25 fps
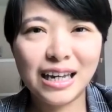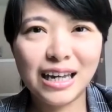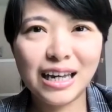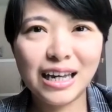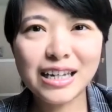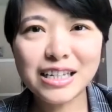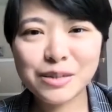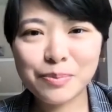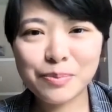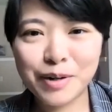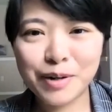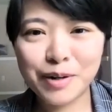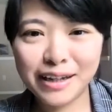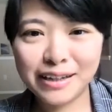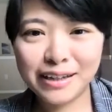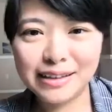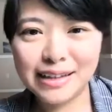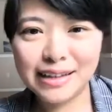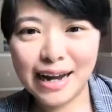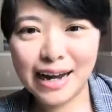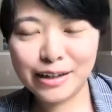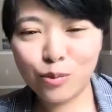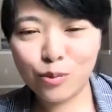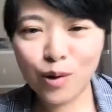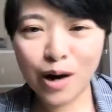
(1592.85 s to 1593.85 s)
explain
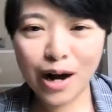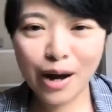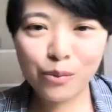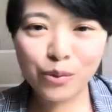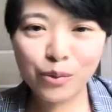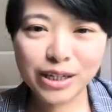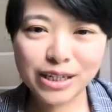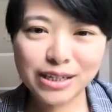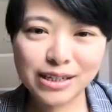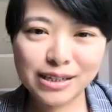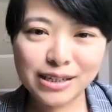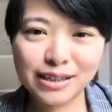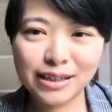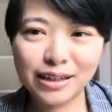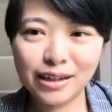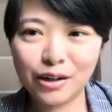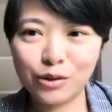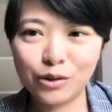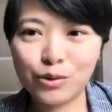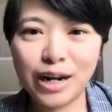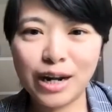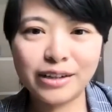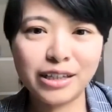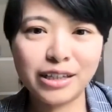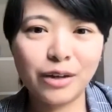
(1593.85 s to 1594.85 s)
that why we see a
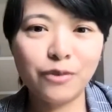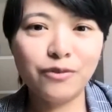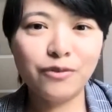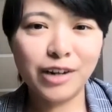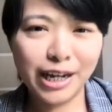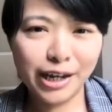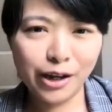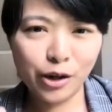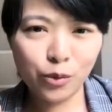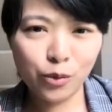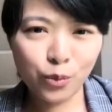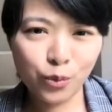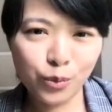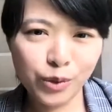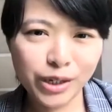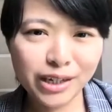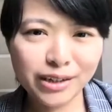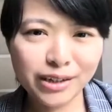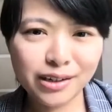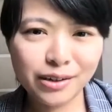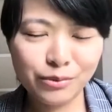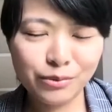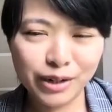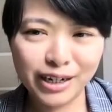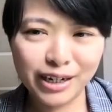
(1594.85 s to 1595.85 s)
relatively
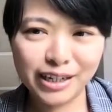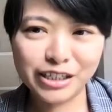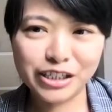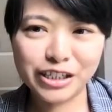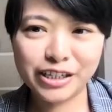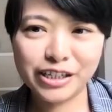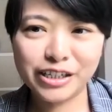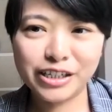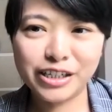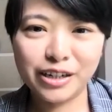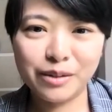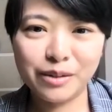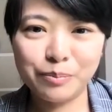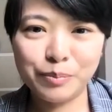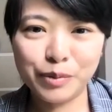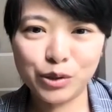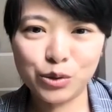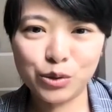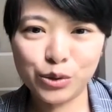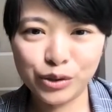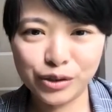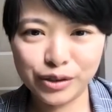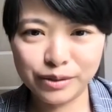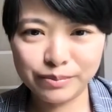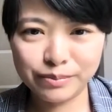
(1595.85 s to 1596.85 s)
weak relationship
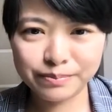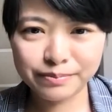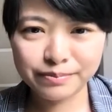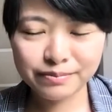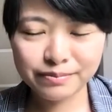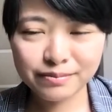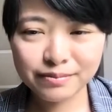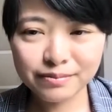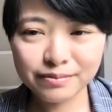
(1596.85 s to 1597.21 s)
between